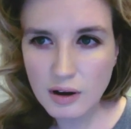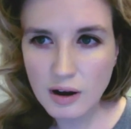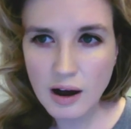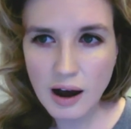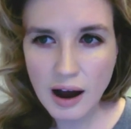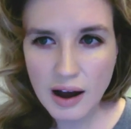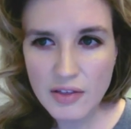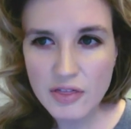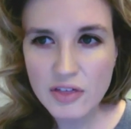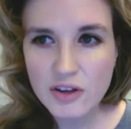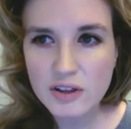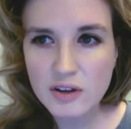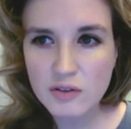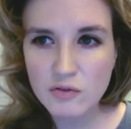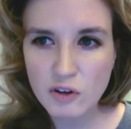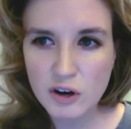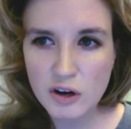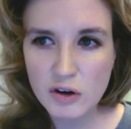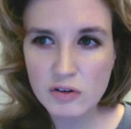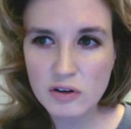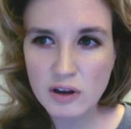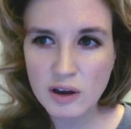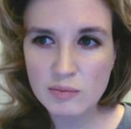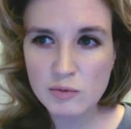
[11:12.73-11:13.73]
I think that
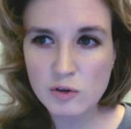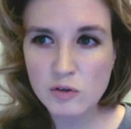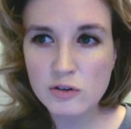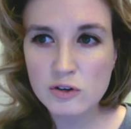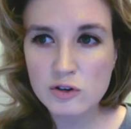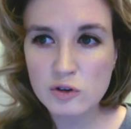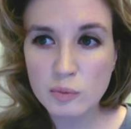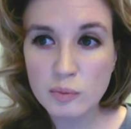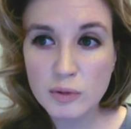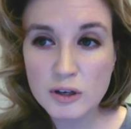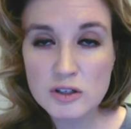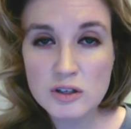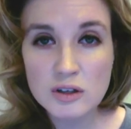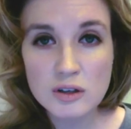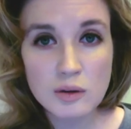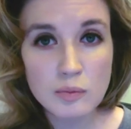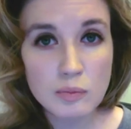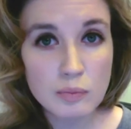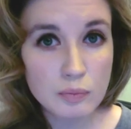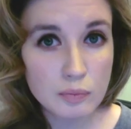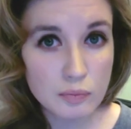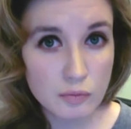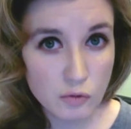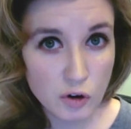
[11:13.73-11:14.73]
video game movies are missing a
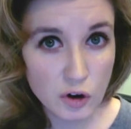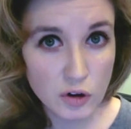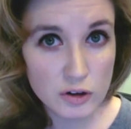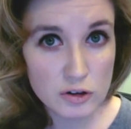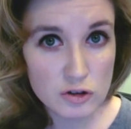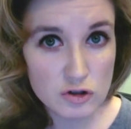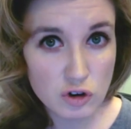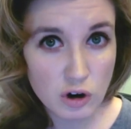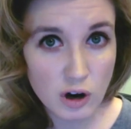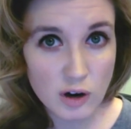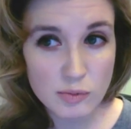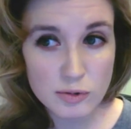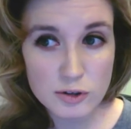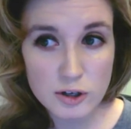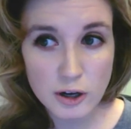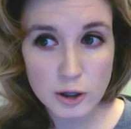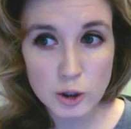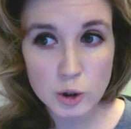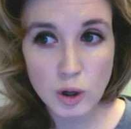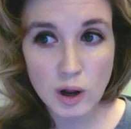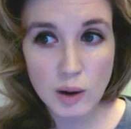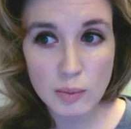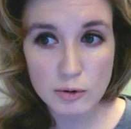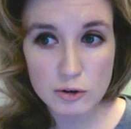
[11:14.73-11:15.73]
really strong
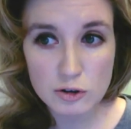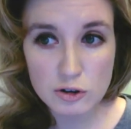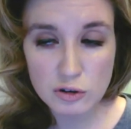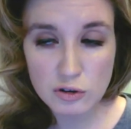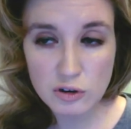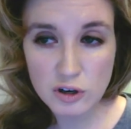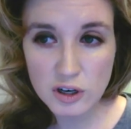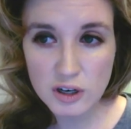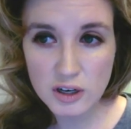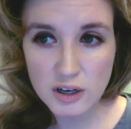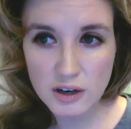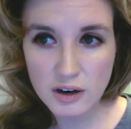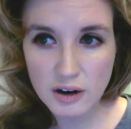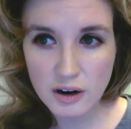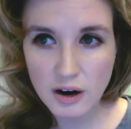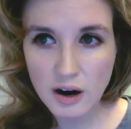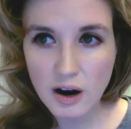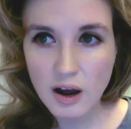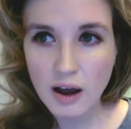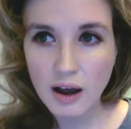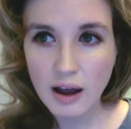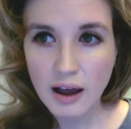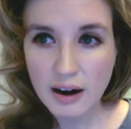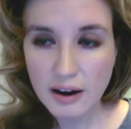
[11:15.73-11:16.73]
potential opportunity here,
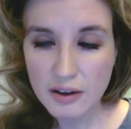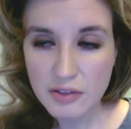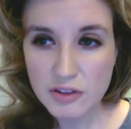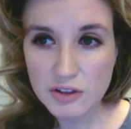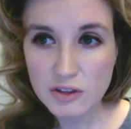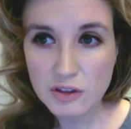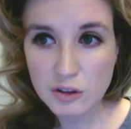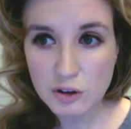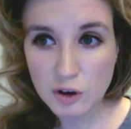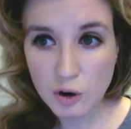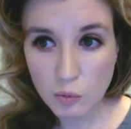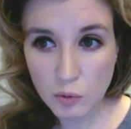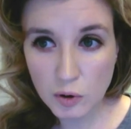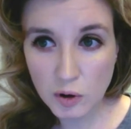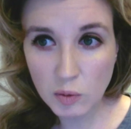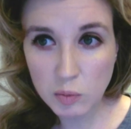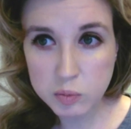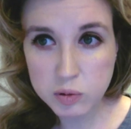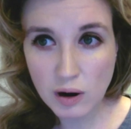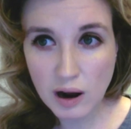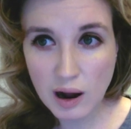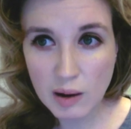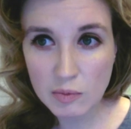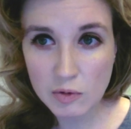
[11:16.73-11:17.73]
and I think that their real
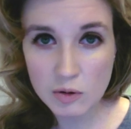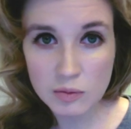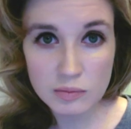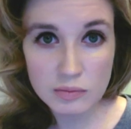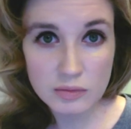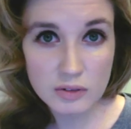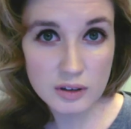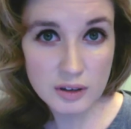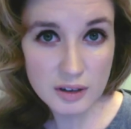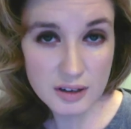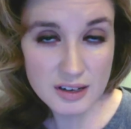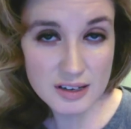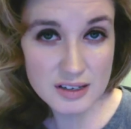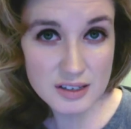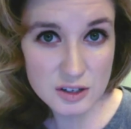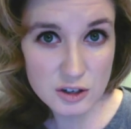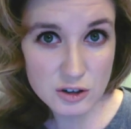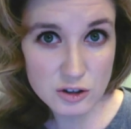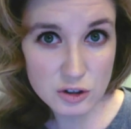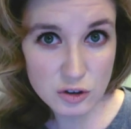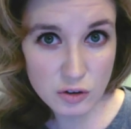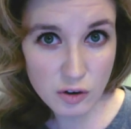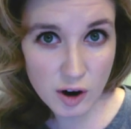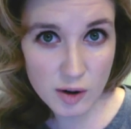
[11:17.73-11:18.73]
problem is their
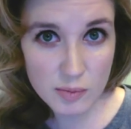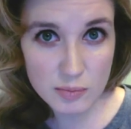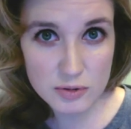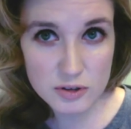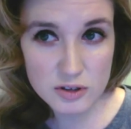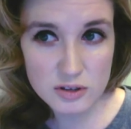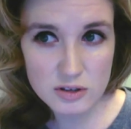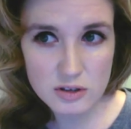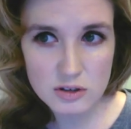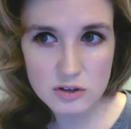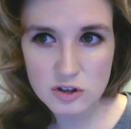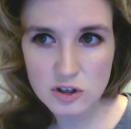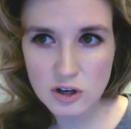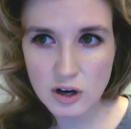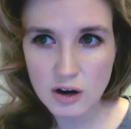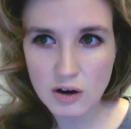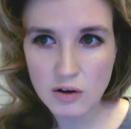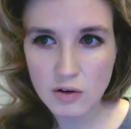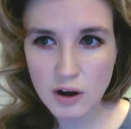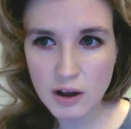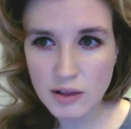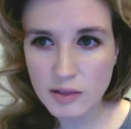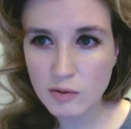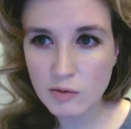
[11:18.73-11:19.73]
scripts. So,
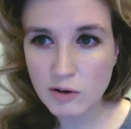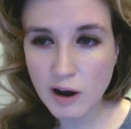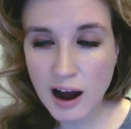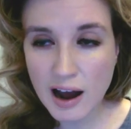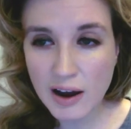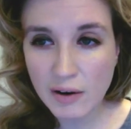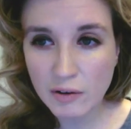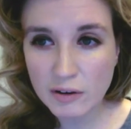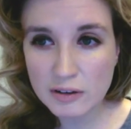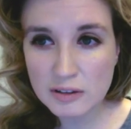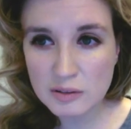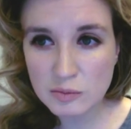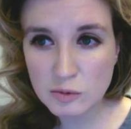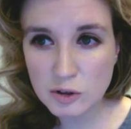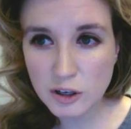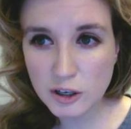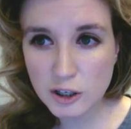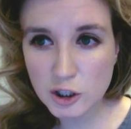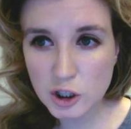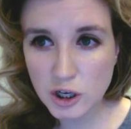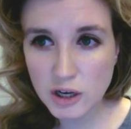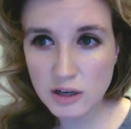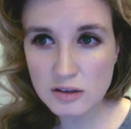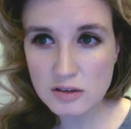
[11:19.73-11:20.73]
and then hiring someone like
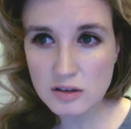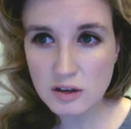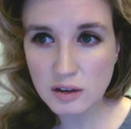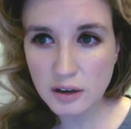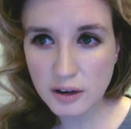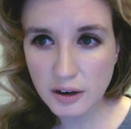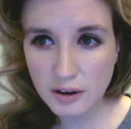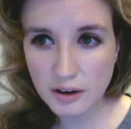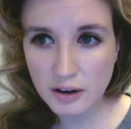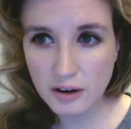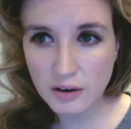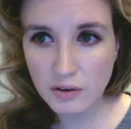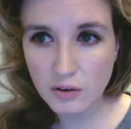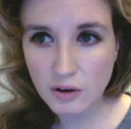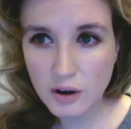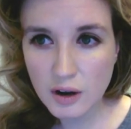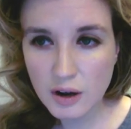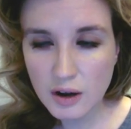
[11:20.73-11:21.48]
Shane Salerno